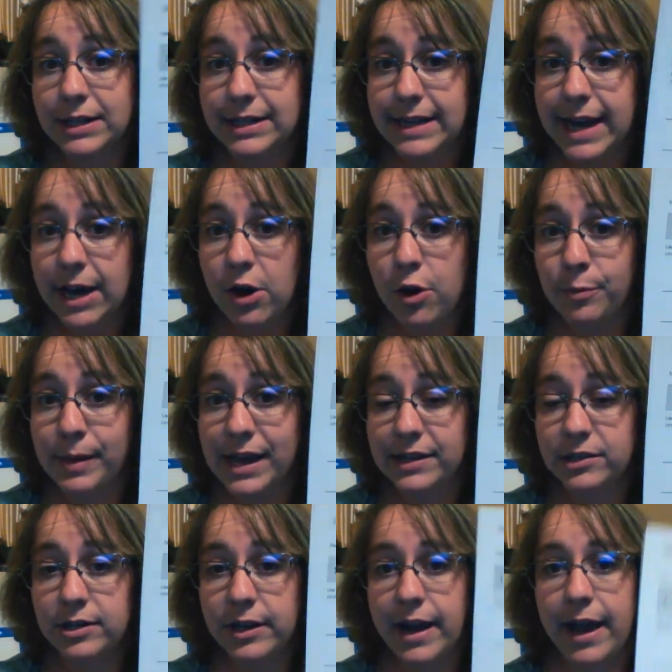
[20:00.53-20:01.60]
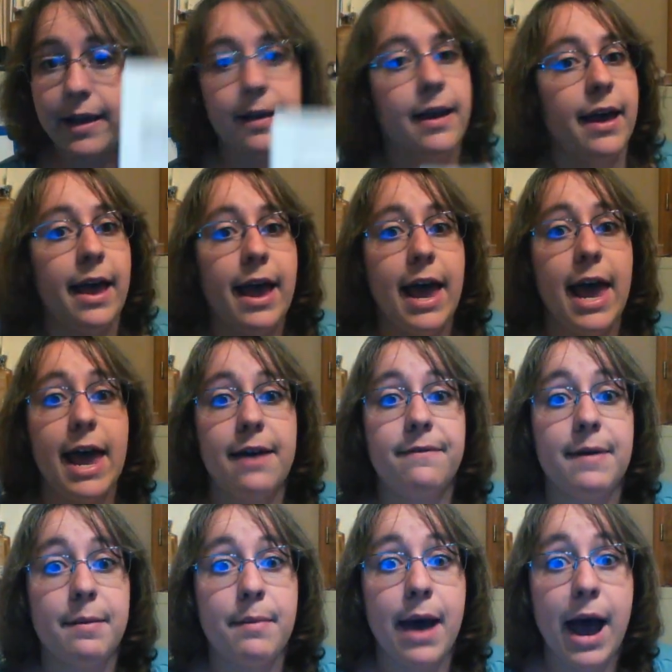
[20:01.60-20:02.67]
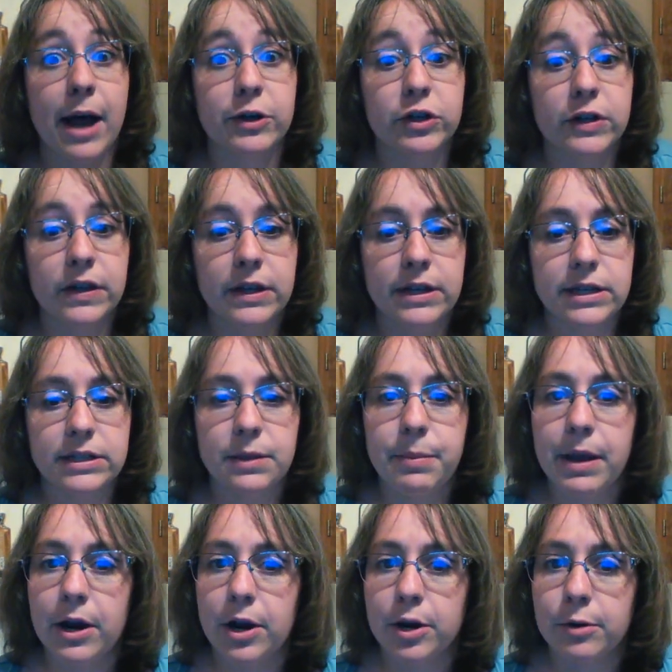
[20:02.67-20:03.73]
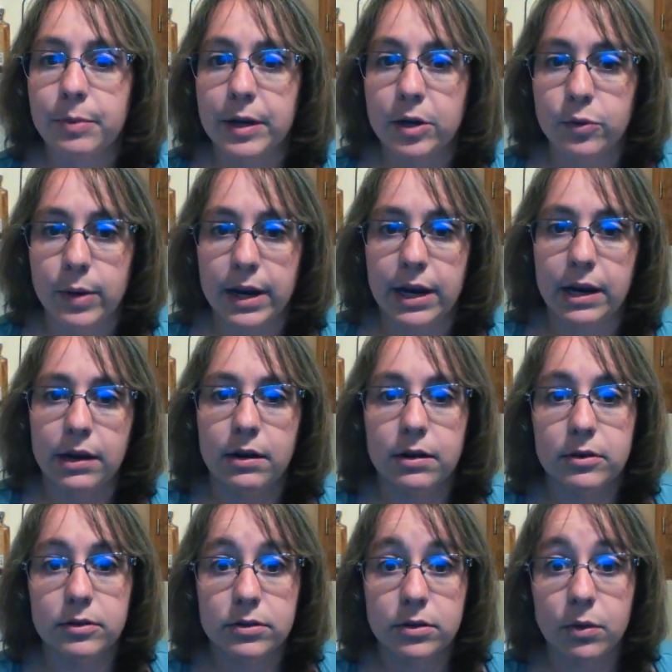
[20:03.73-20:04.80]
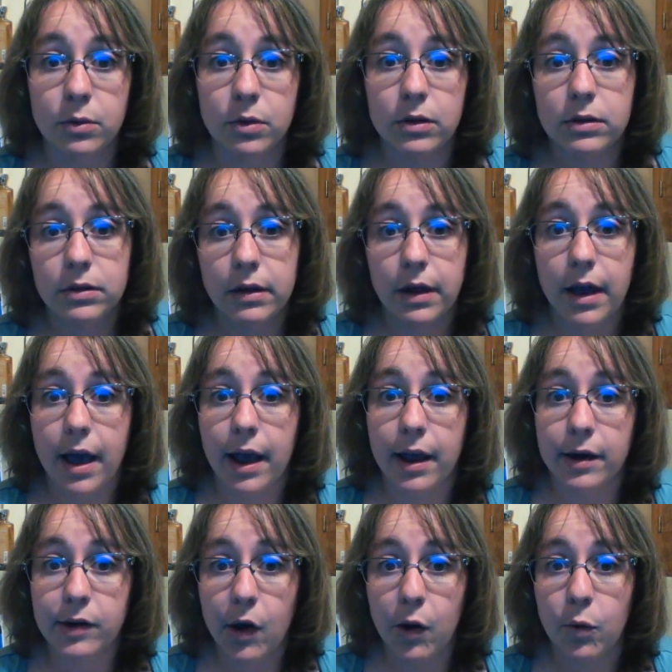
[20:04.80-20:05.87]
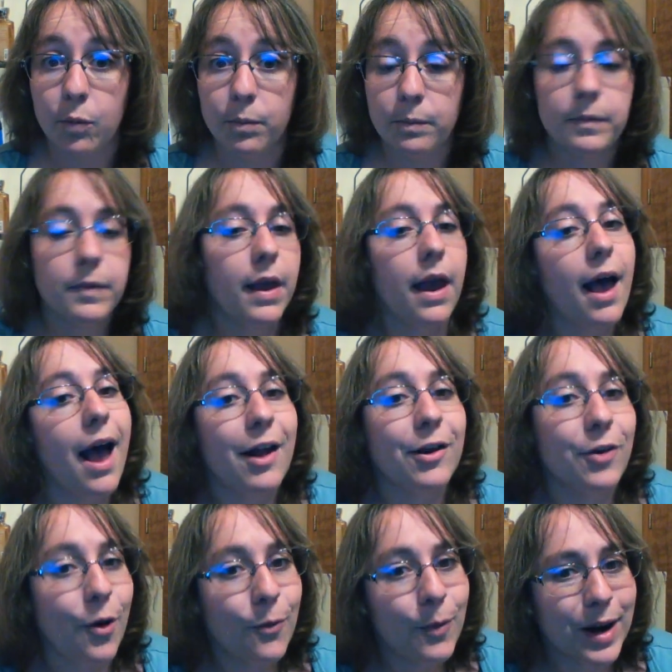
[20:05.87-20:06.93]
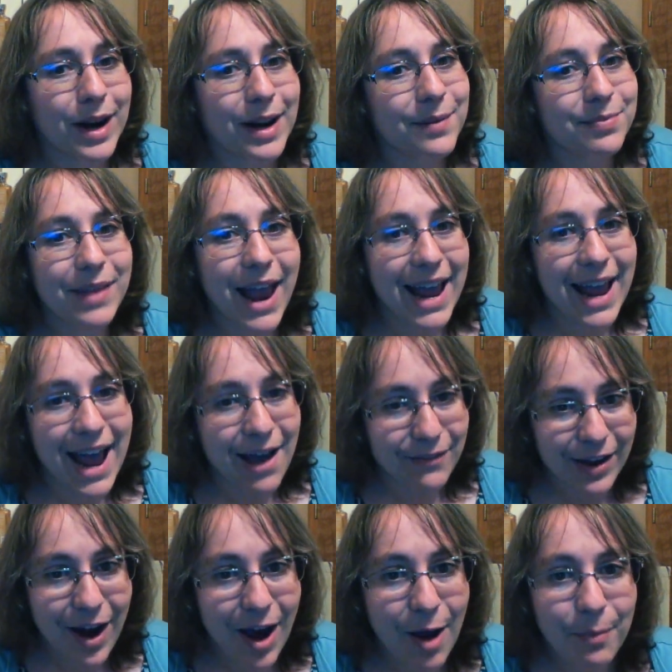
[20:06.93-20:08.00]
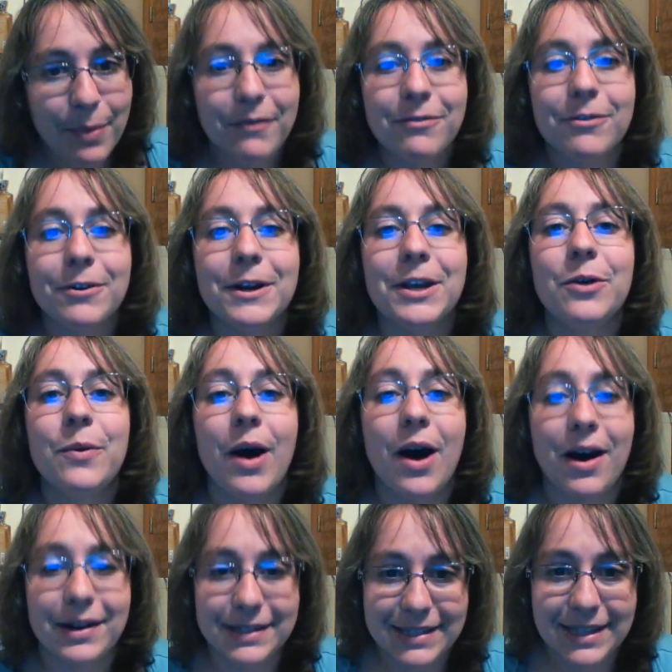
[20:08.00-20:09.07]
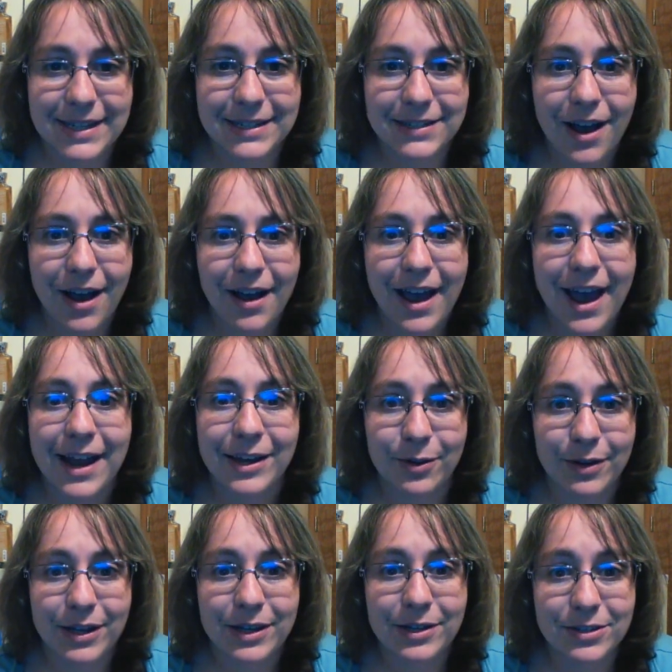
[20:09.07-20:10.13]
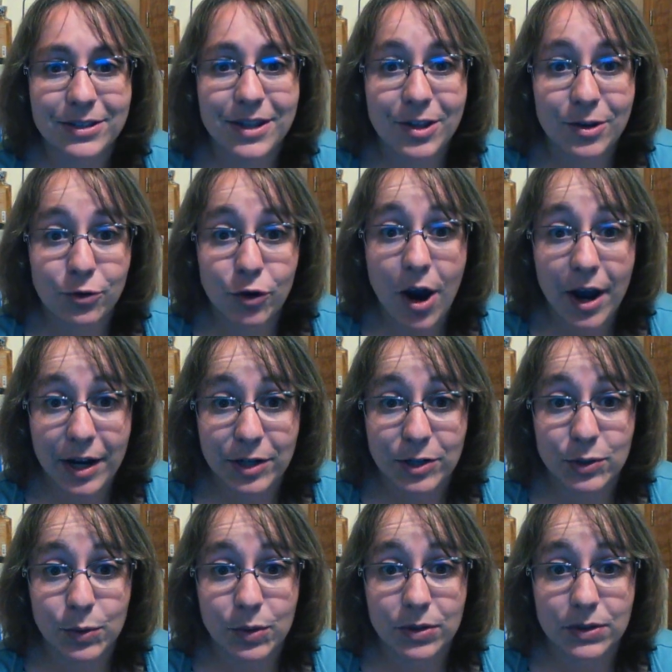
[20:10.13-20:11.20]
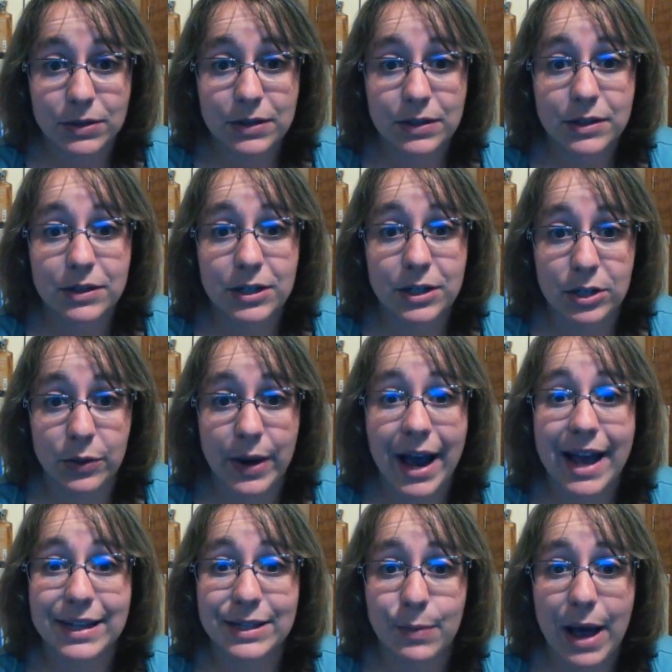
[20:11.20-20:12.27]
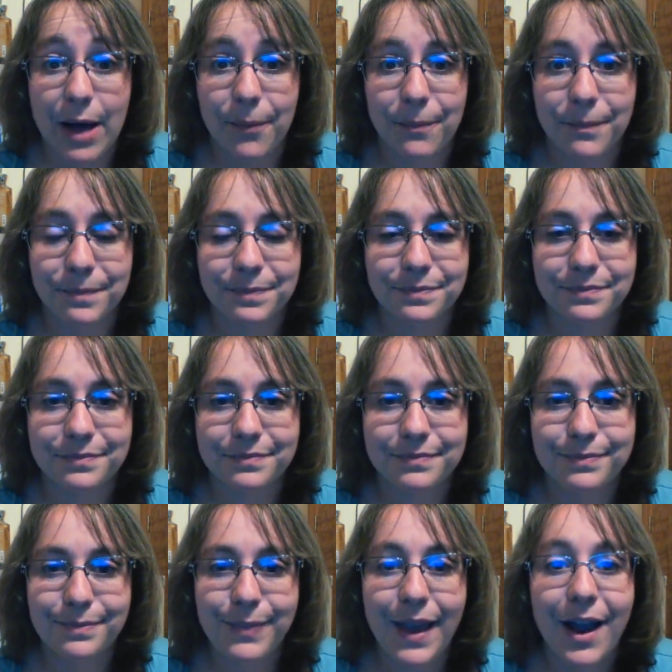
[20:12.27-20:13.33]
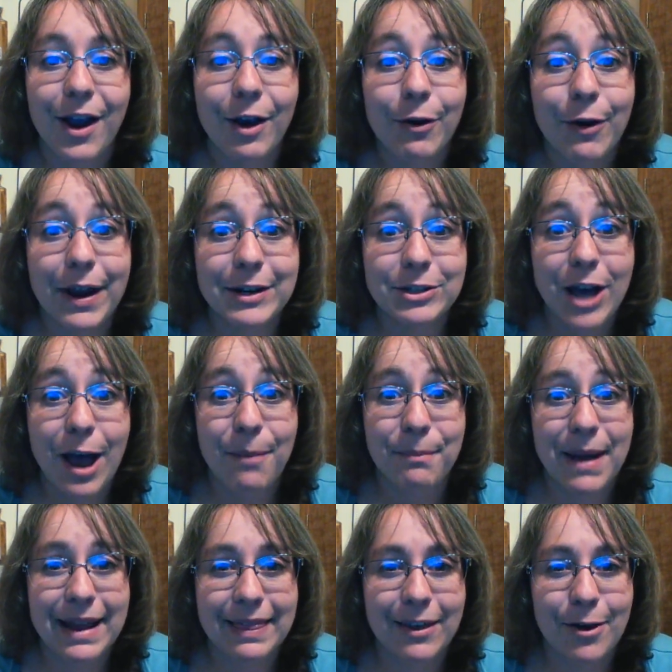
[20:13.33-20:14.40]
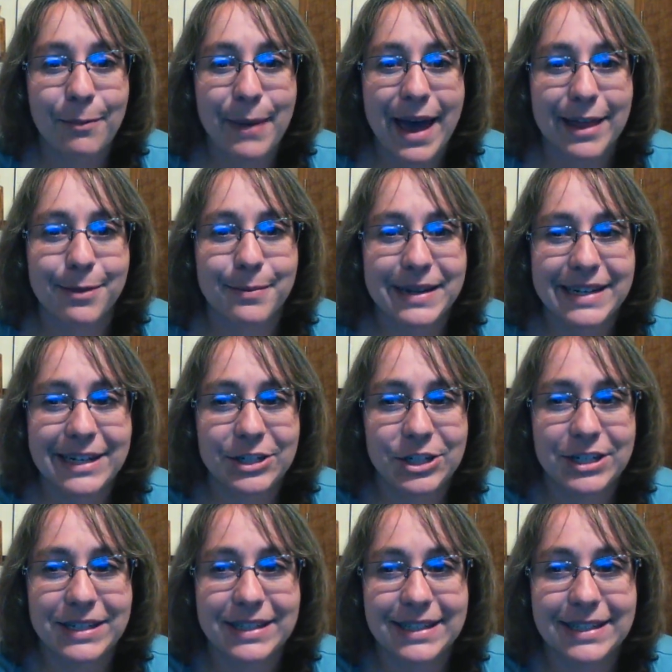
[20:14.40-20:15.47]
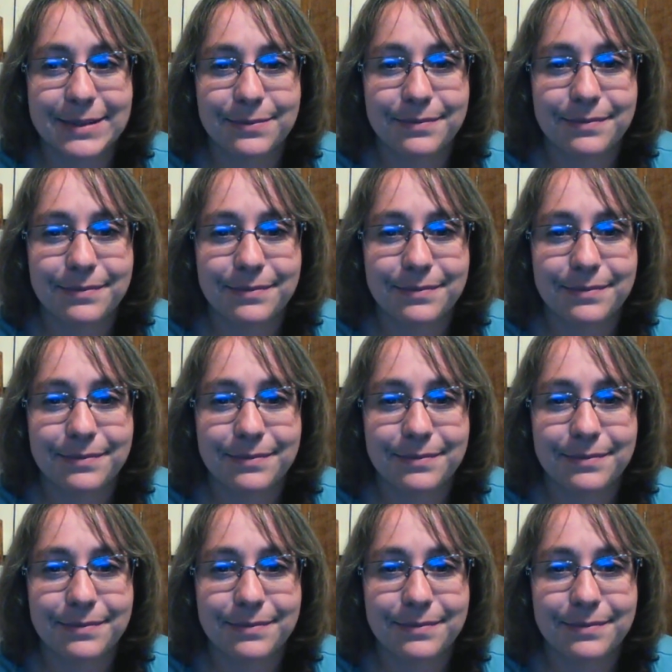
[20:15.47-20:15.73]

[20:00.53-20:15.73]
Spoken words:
to take home yesterday. If it magically disappeared between school and home. Don't worry, I have it up for you on Seesaw, and you can use the drawing tools to do it as well. Great job, my little mathematicians.